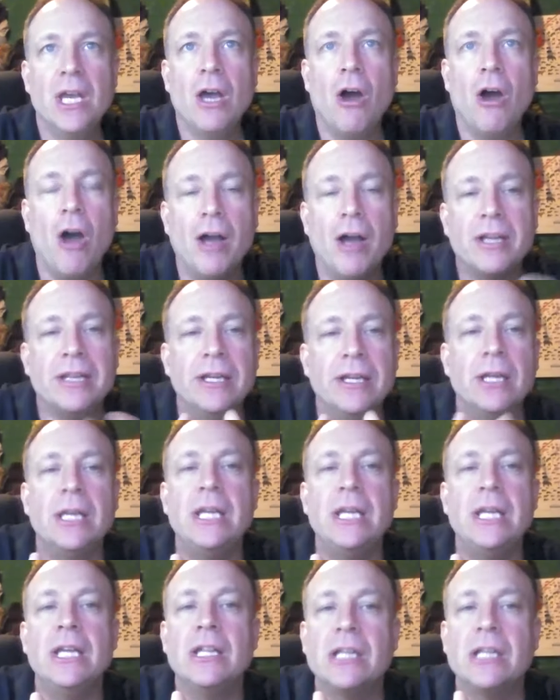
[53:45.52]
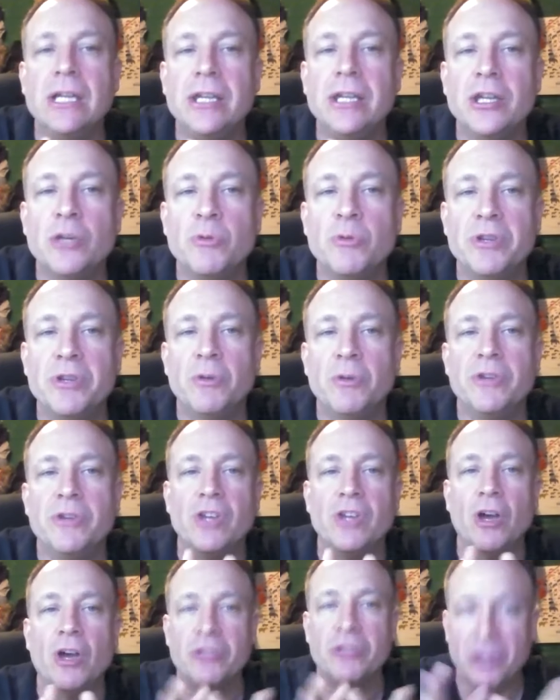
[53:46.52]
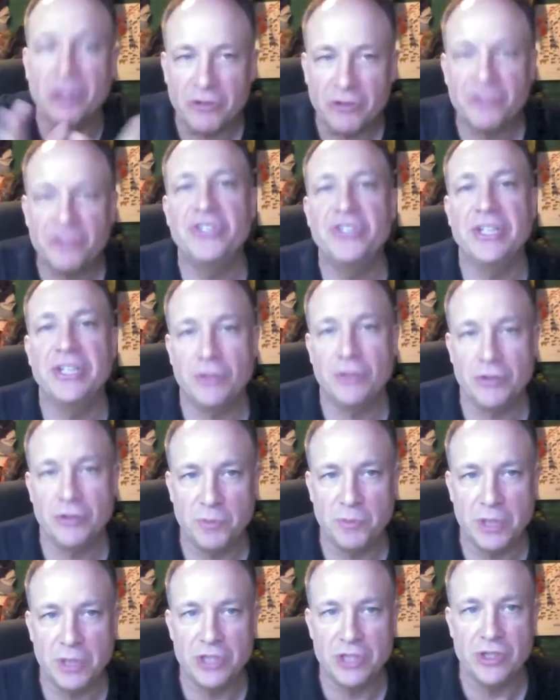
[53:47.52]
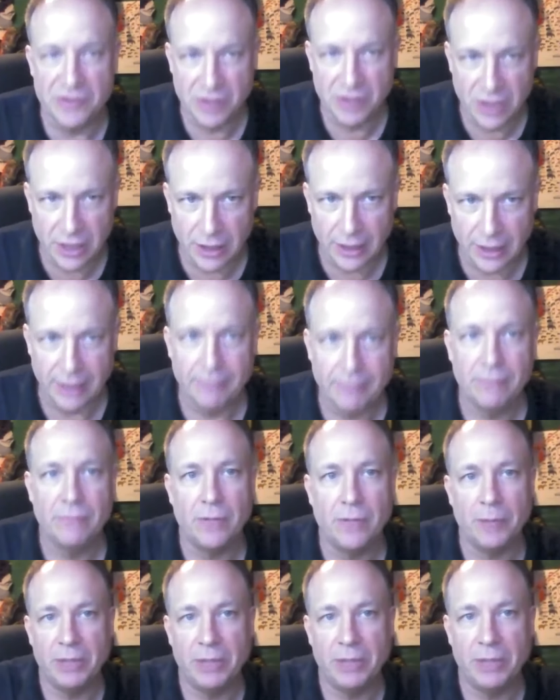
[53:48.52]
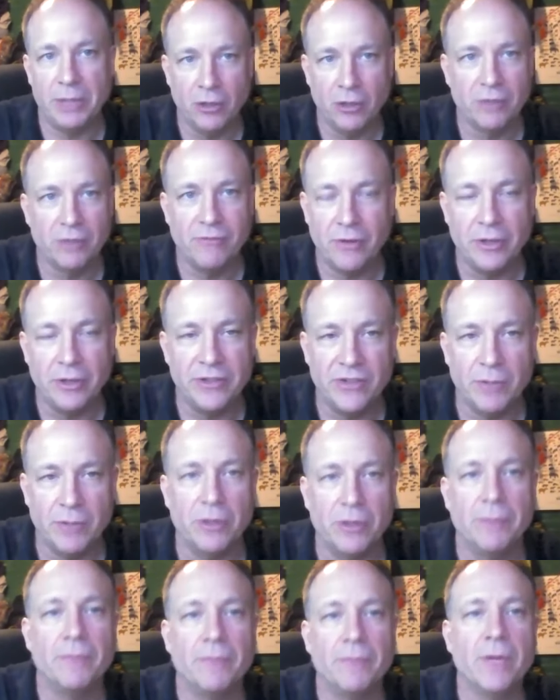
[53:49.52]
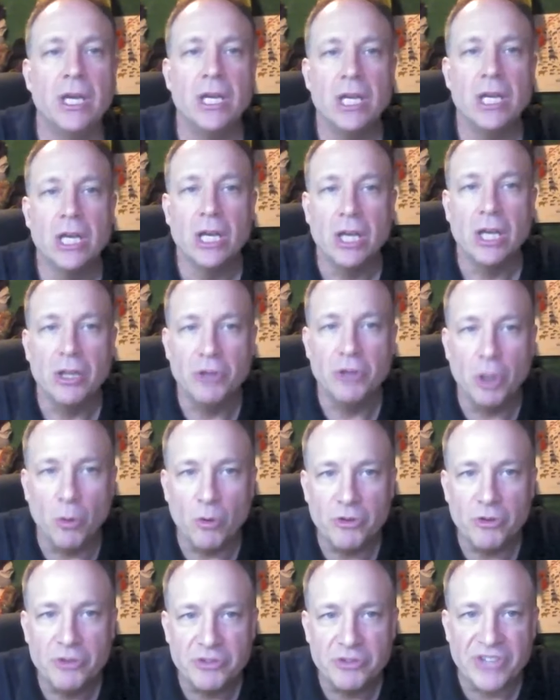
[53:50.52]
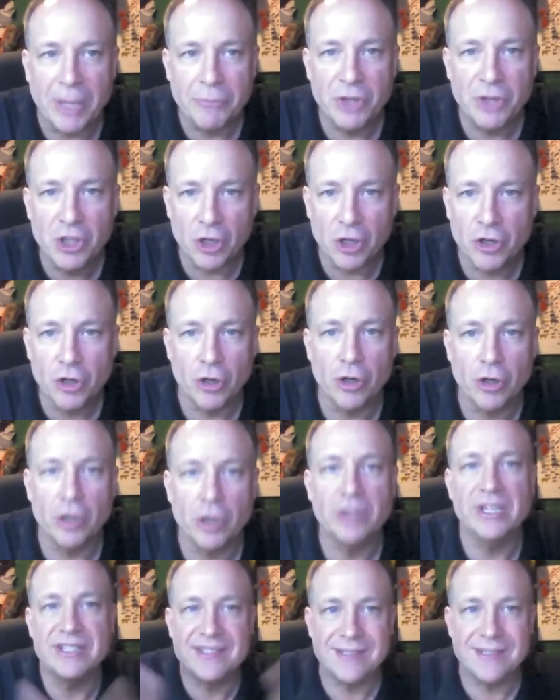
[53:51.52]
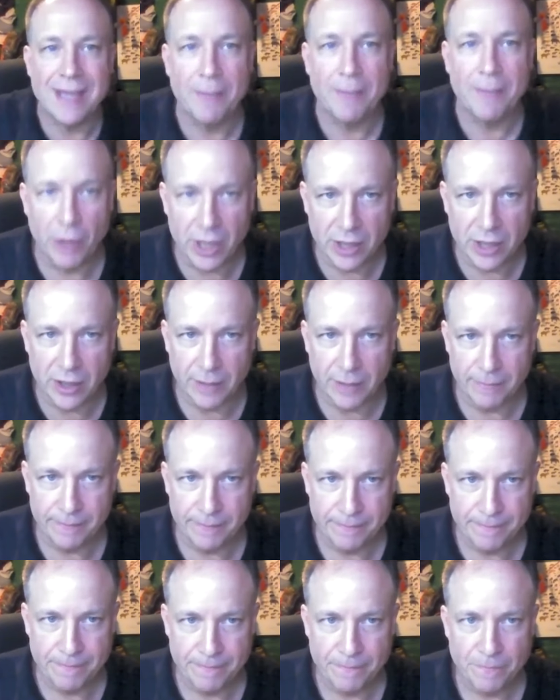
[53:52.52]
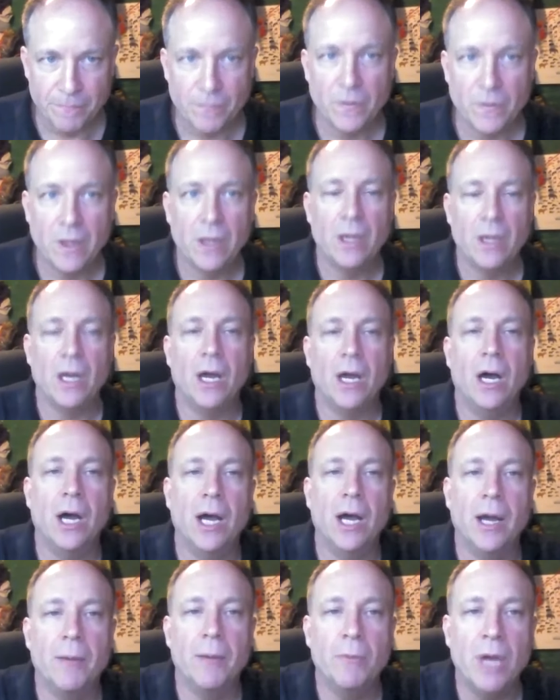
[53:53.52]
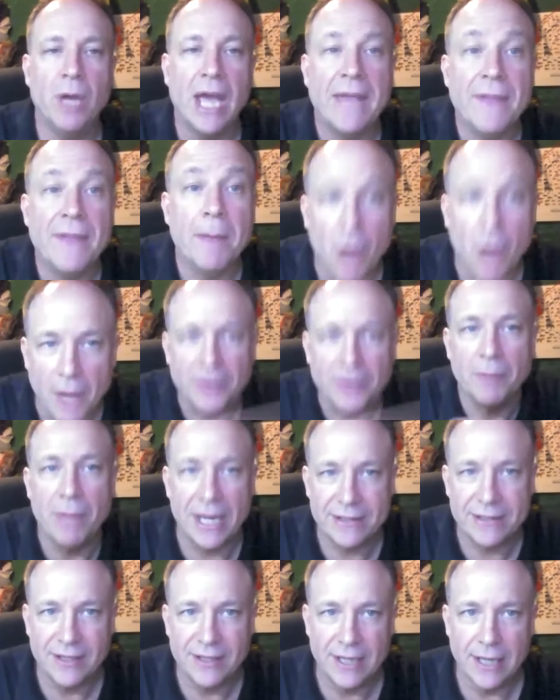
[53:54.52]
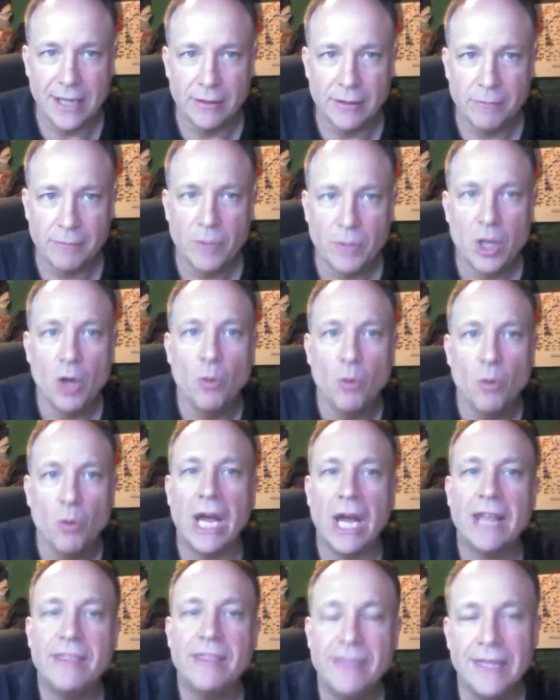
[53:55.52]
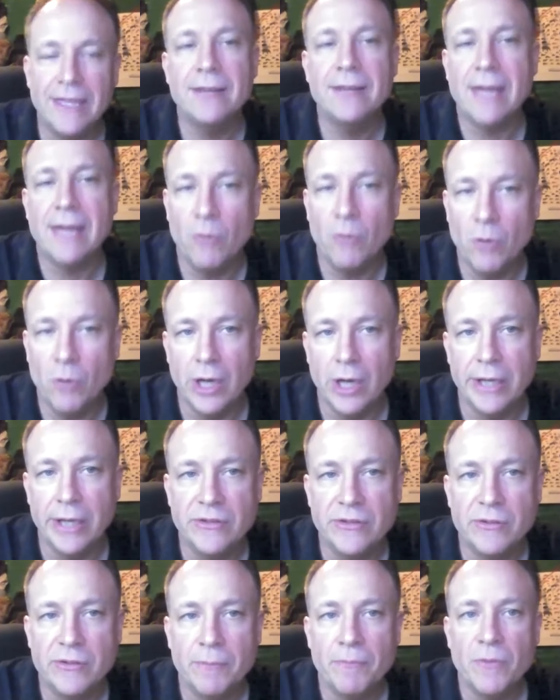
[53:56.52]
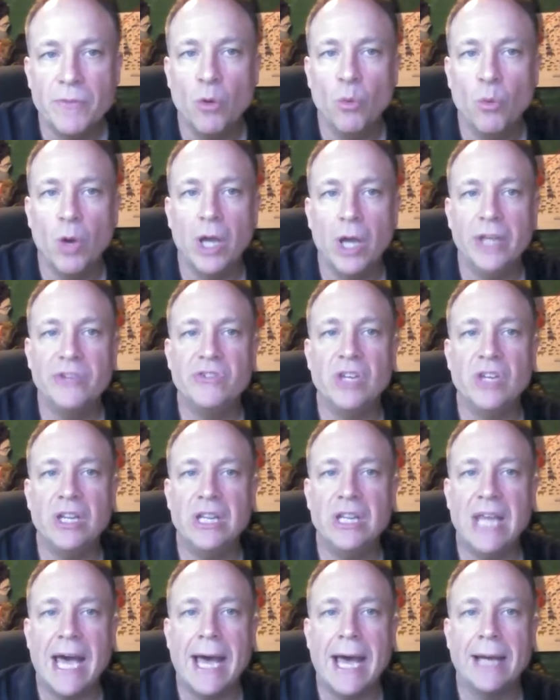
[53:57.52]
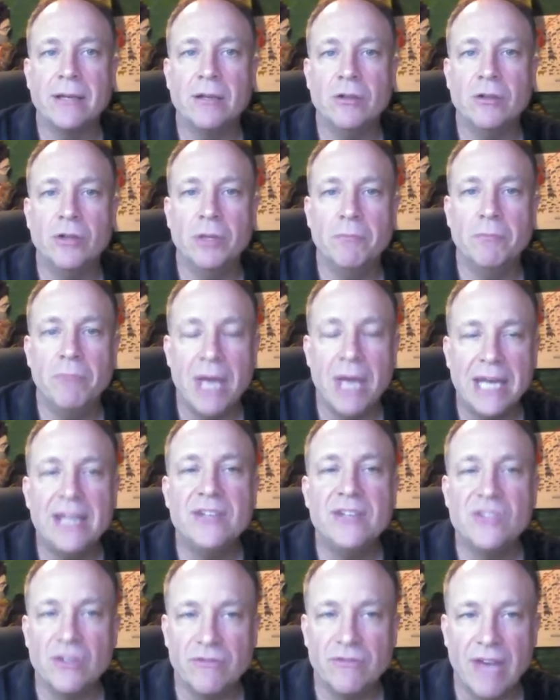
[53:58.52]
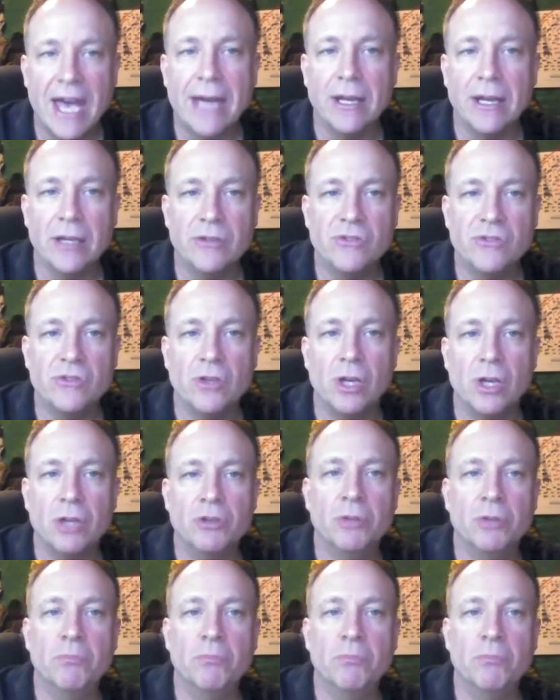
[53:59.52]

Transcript: Uh, clearly, clearly there, there was they're sister species. Clearly, I mean they look very similar. There something occurred that separated them, um, and then brought them back together. What I think that was was that the Beni savannas, the